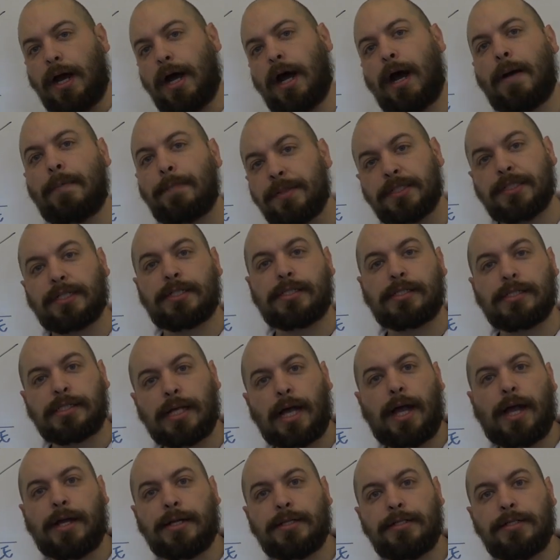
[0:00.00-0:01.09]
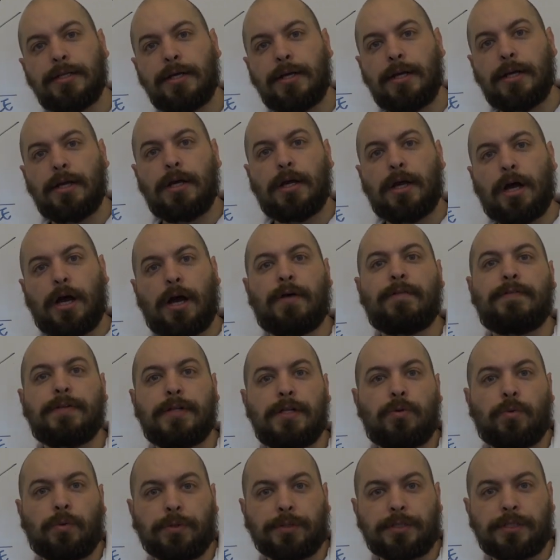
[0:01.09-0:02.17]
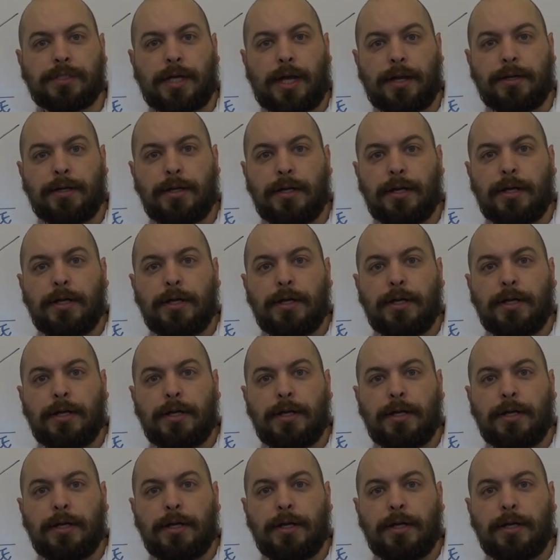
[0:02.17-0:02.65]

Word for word: opposite sides of an equal sign.